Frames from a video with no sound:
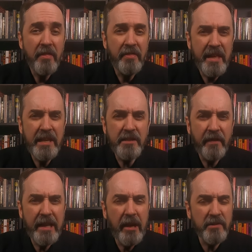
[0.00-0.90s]
these
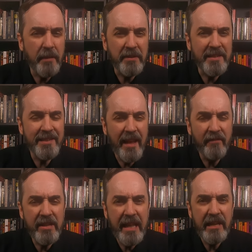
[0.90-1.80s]
videos up to
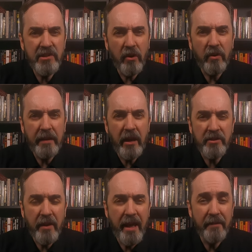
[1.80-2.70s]
seven days early. I
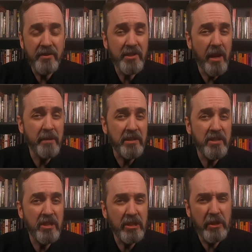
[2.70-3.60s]
also have some
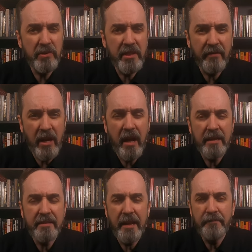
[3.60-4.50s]
exclusive
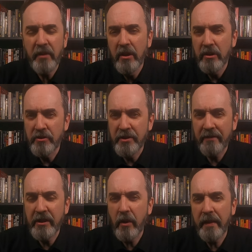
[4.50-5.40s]
content. You should
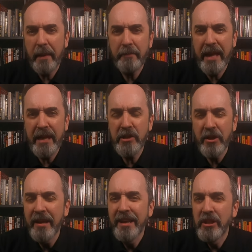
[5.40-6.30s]
definitely go to that page,
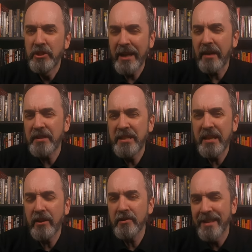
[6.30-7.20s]
check out the
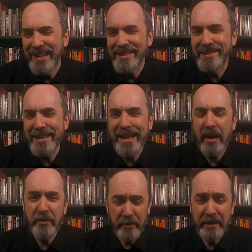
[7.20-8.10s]
tiers, and see how
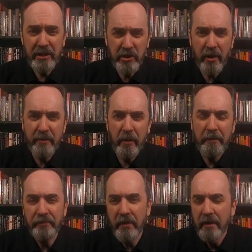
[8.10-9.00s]
you can contribute.
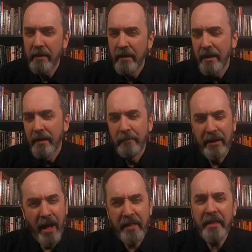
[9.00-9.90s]
But
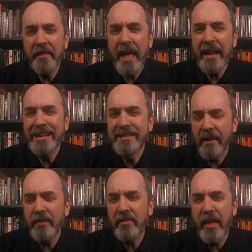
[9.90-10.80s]
other than that, I
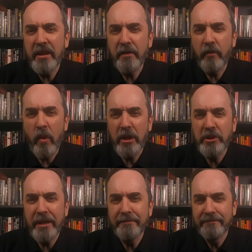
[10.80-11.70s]
definitely thank you for
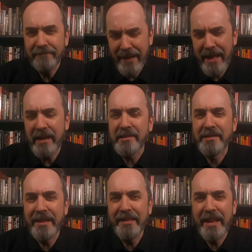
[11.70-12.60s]
watching, and I'll
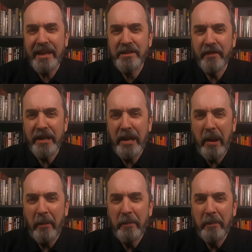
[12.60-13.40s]
see you in the next video.